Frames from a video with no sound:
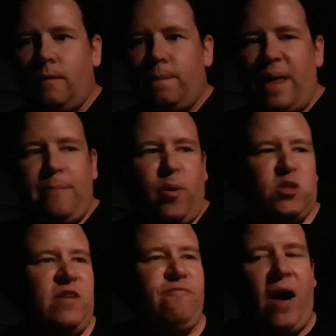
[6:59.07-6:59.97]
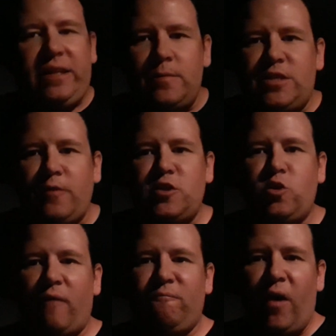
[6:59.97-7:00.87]
They pussified themselves
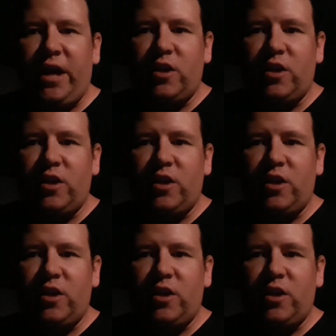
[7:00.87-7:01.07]
into a fucking